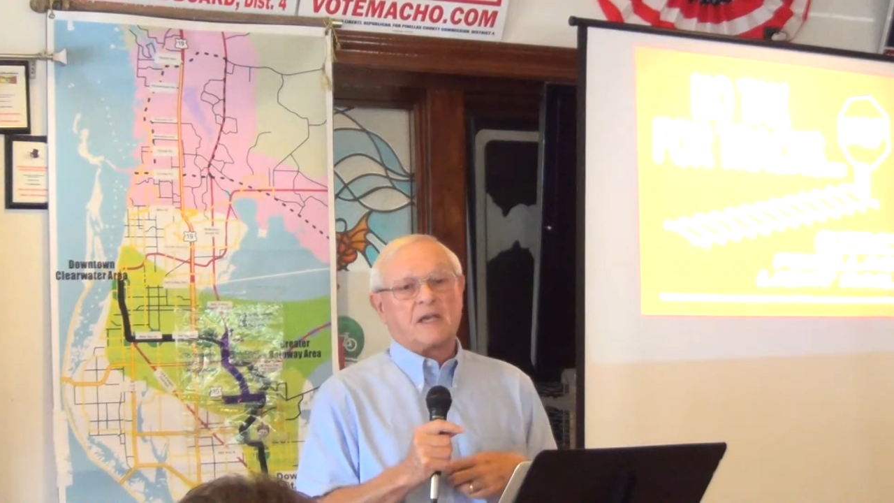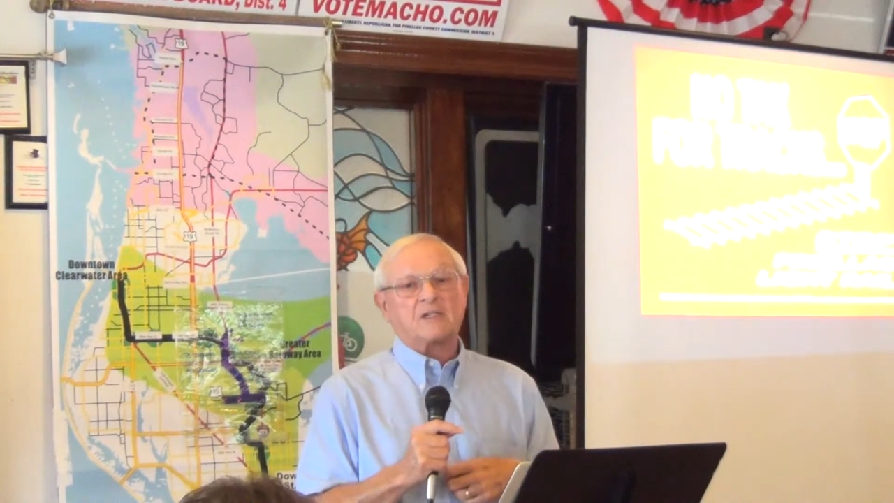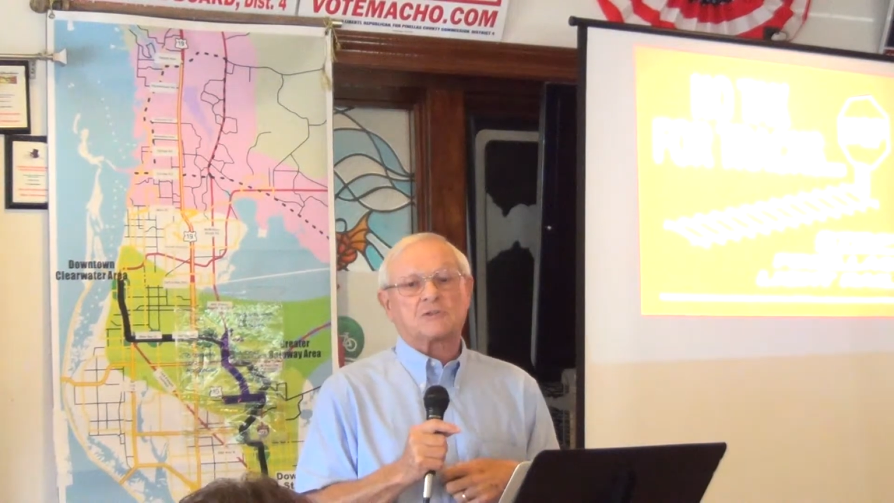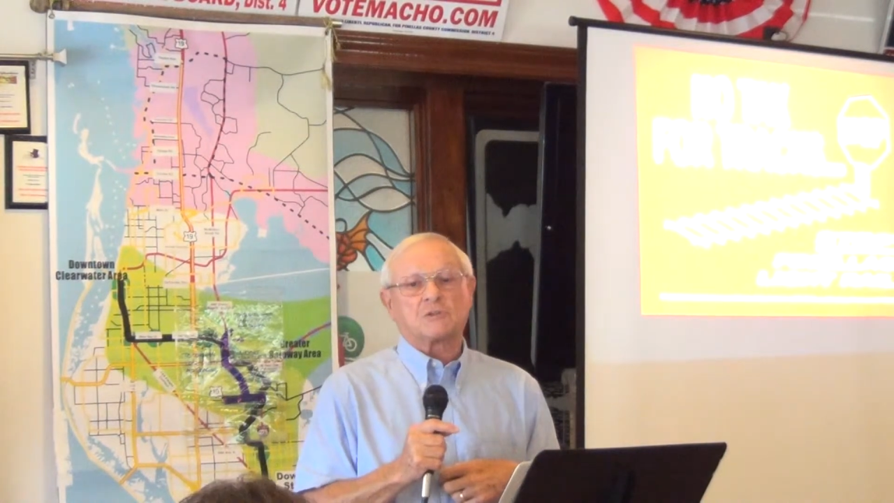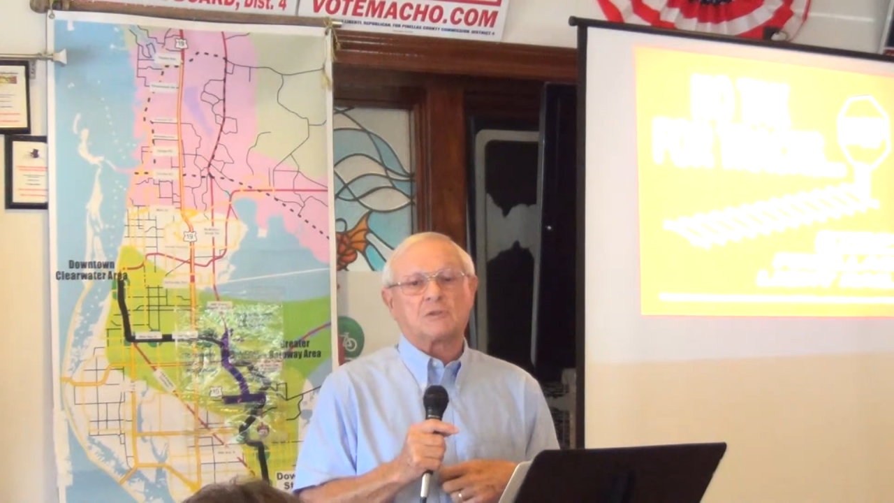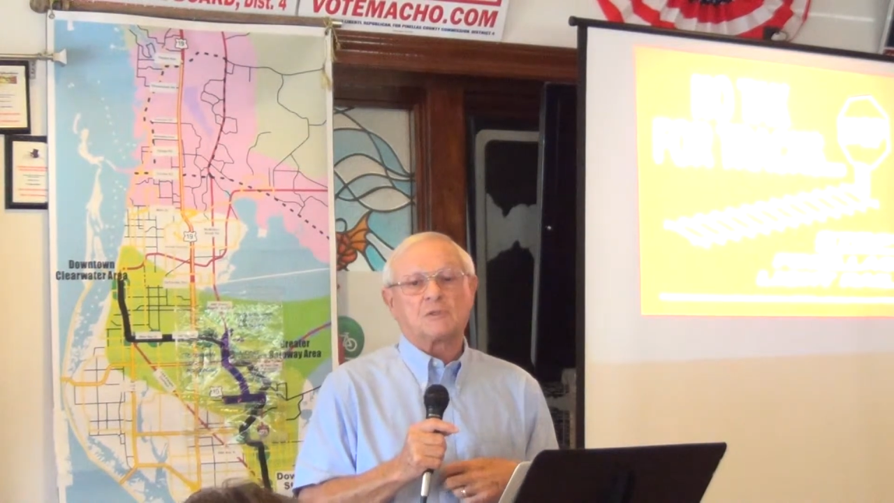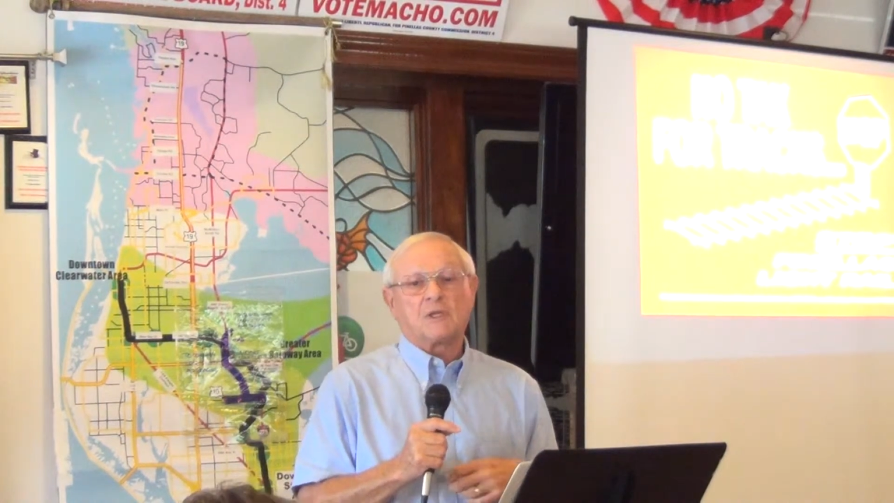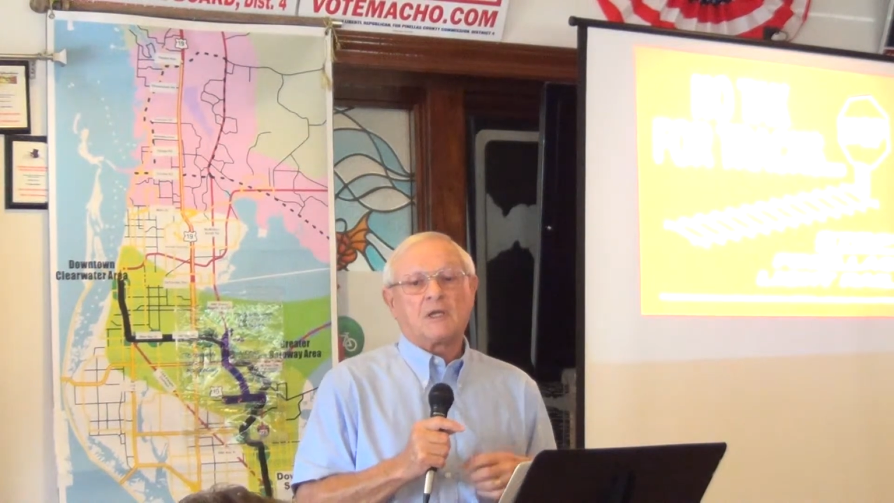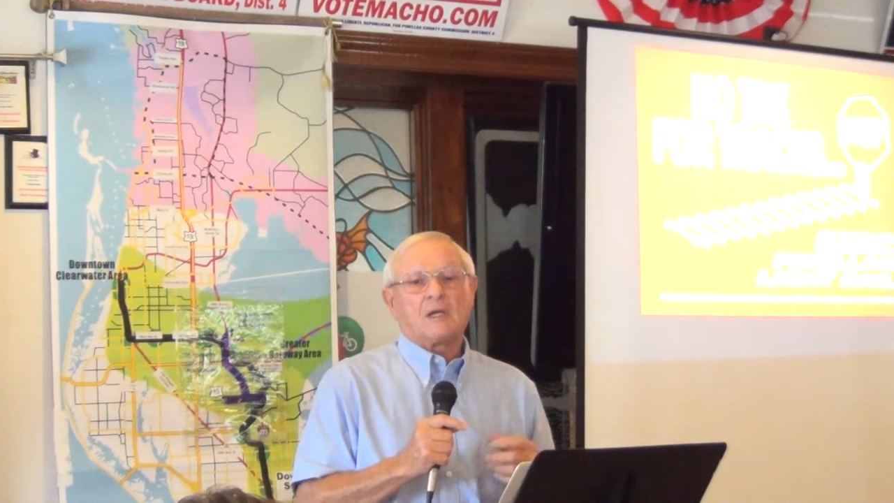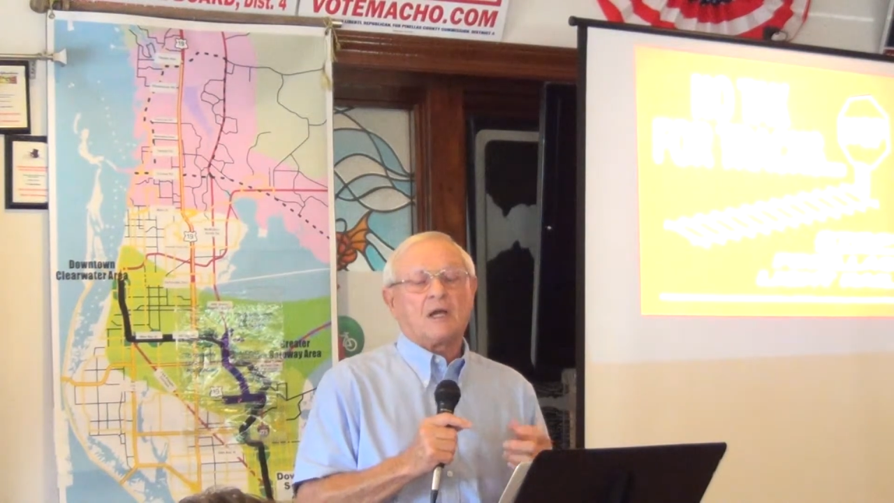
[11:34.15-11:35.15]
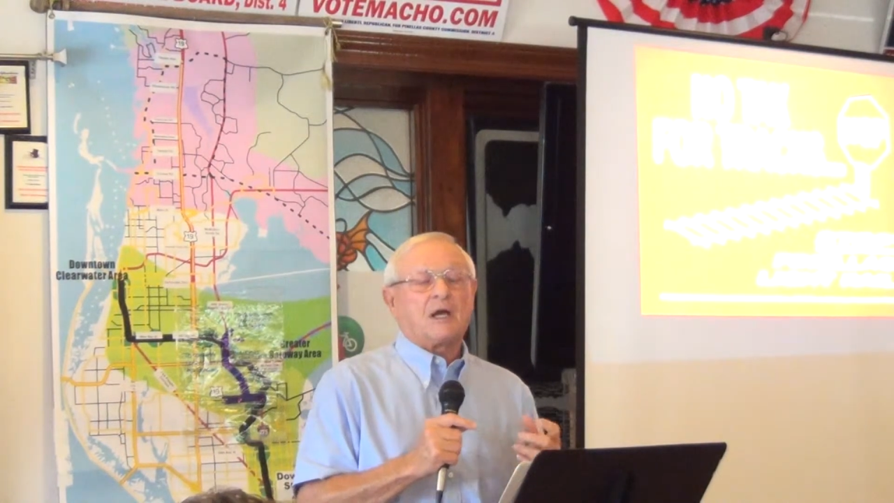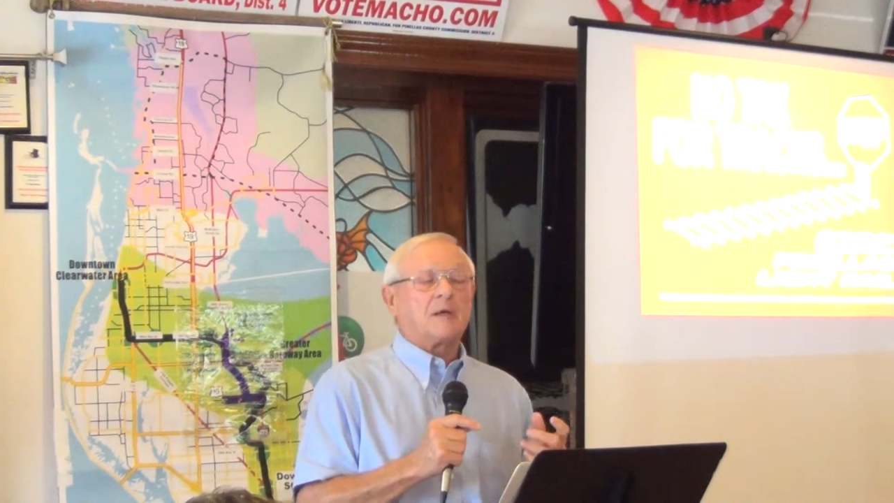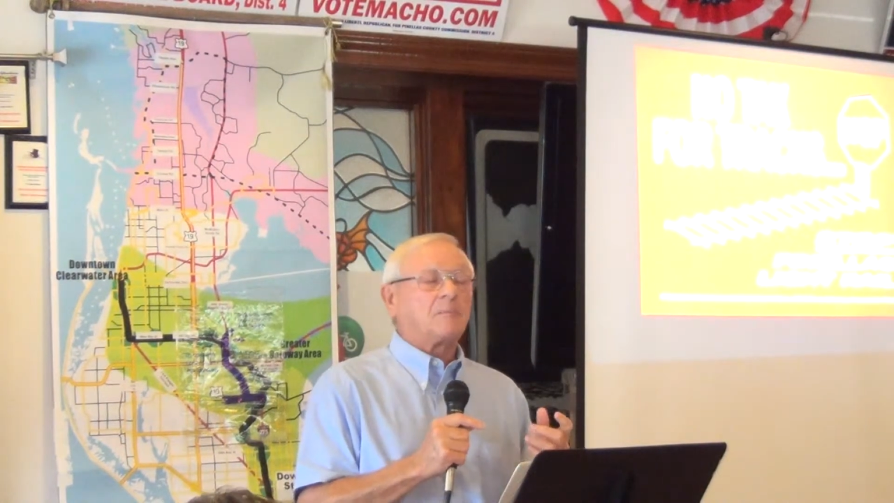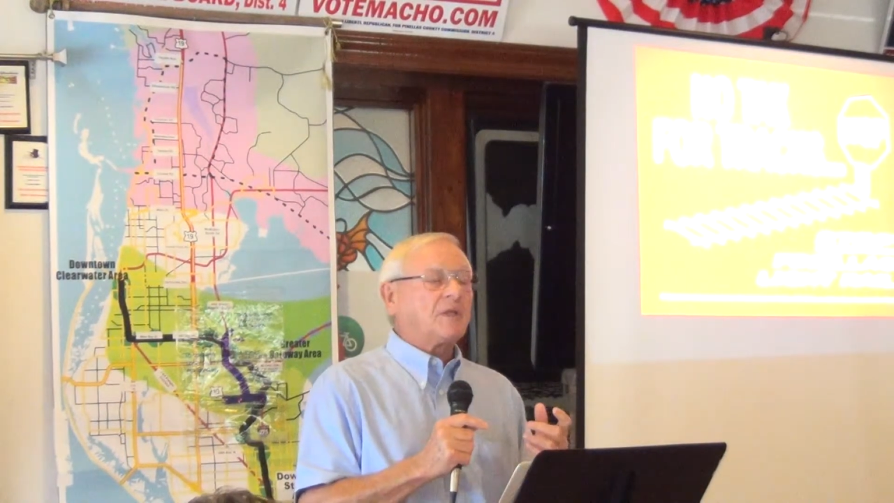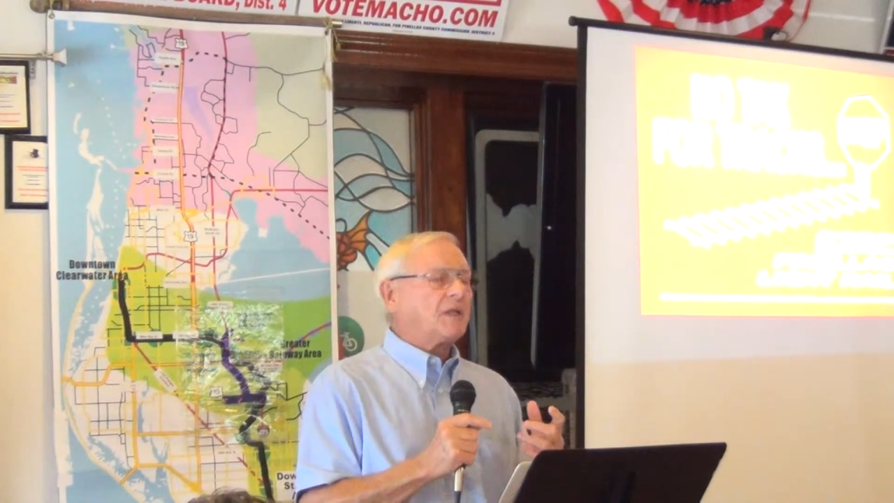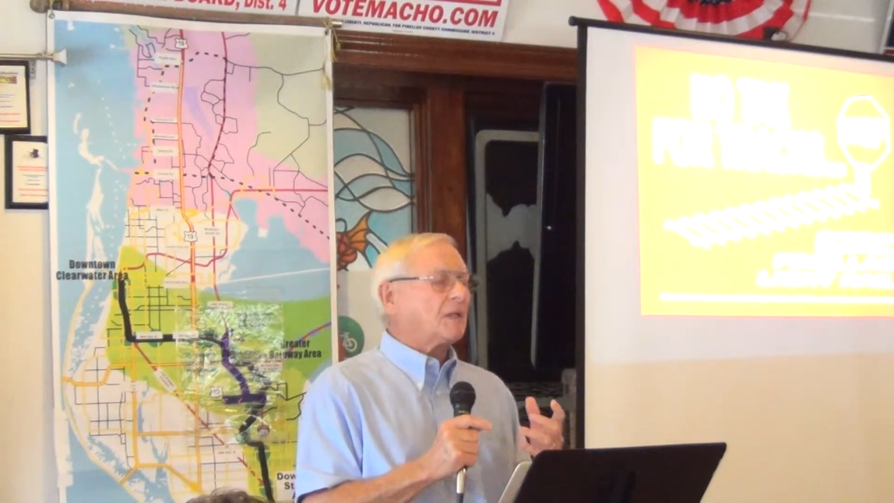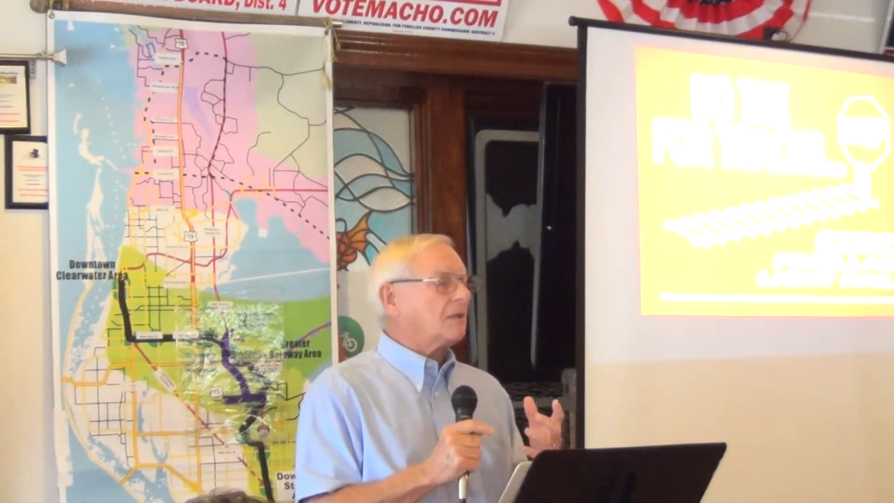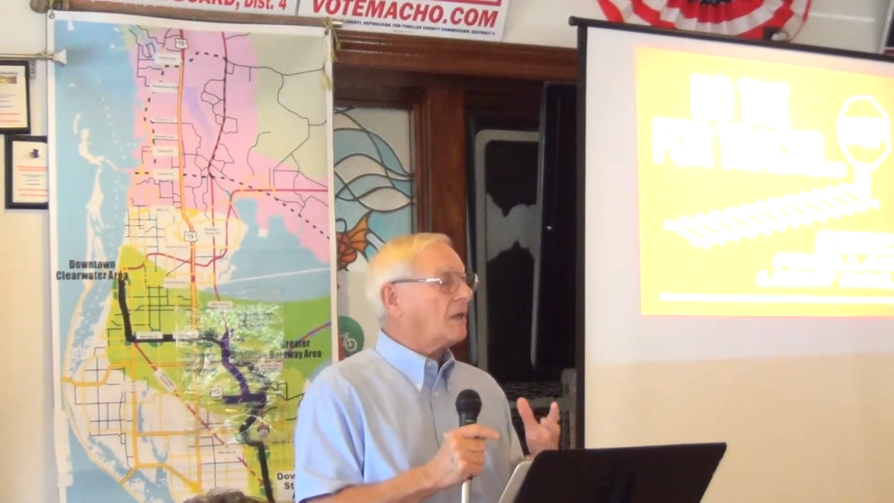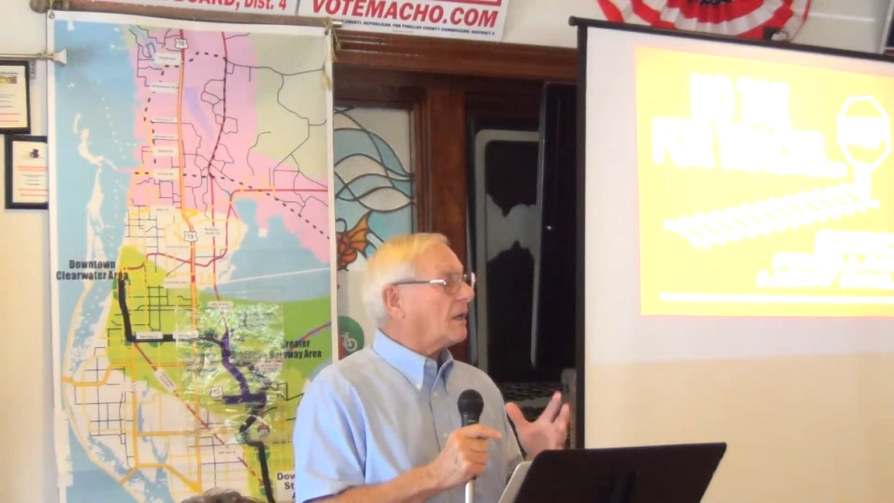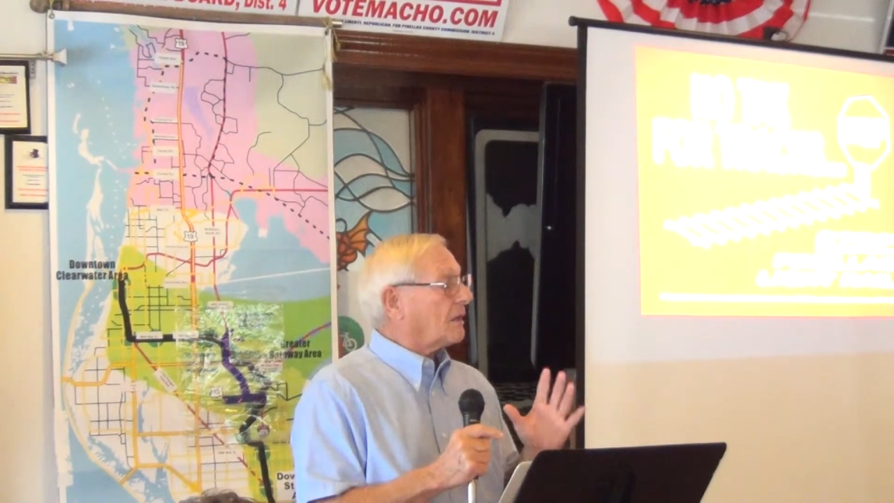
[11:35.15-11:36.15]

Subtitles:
National media,